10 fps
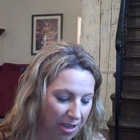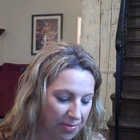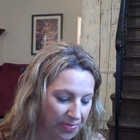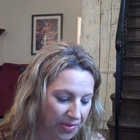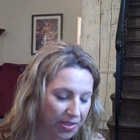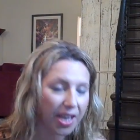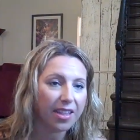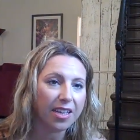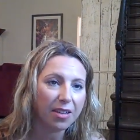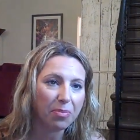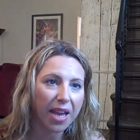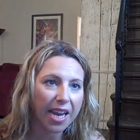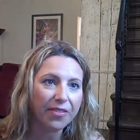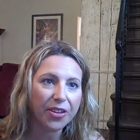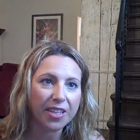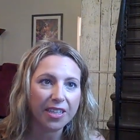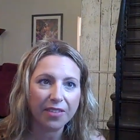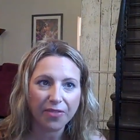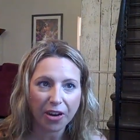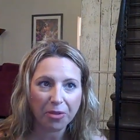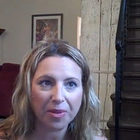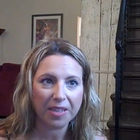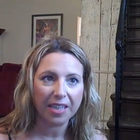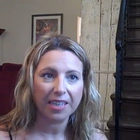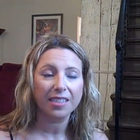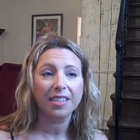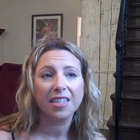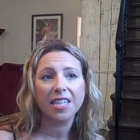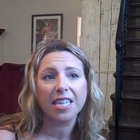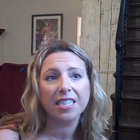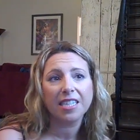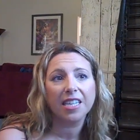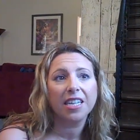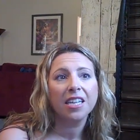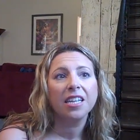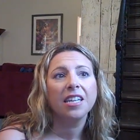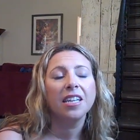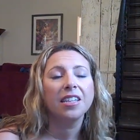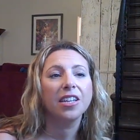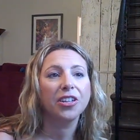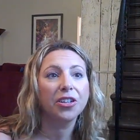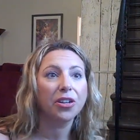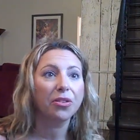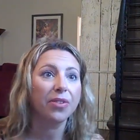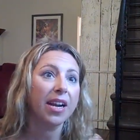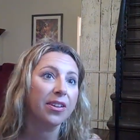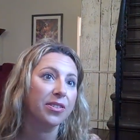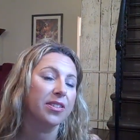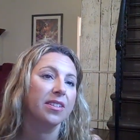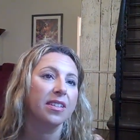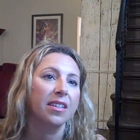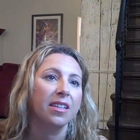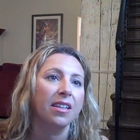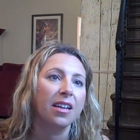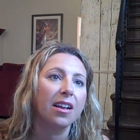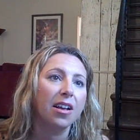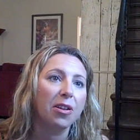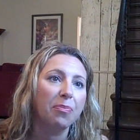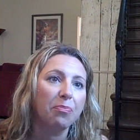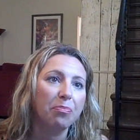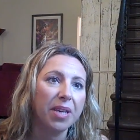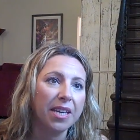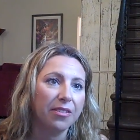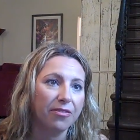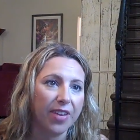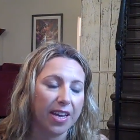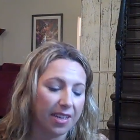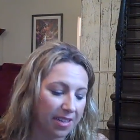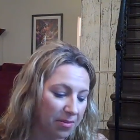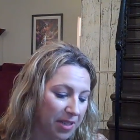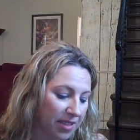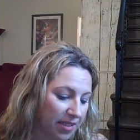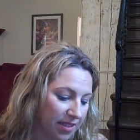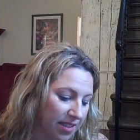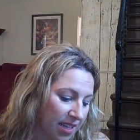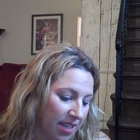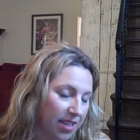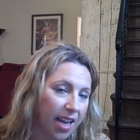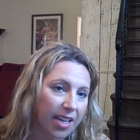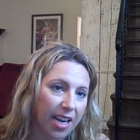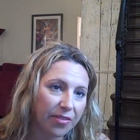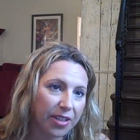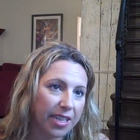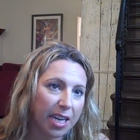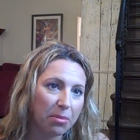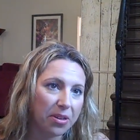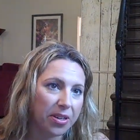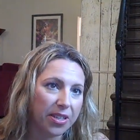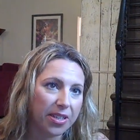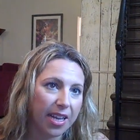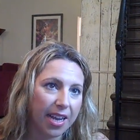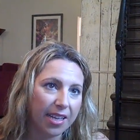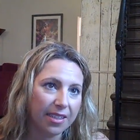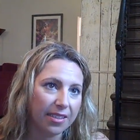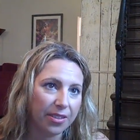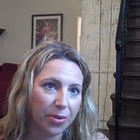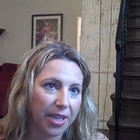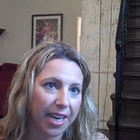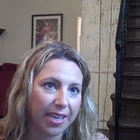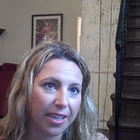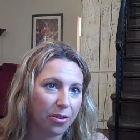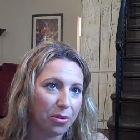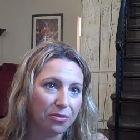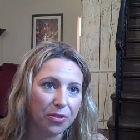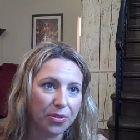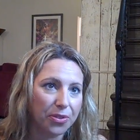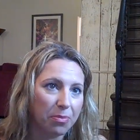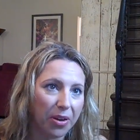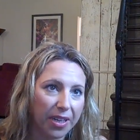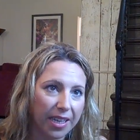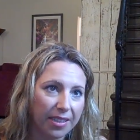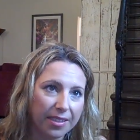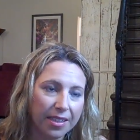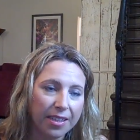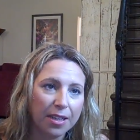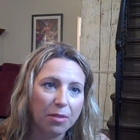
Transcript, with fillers: Um, so yeah, the behavior and the environment, like I said, the things that that you're around, um, being fed. I mean, not every neighborhood has organic Whole Foods markets,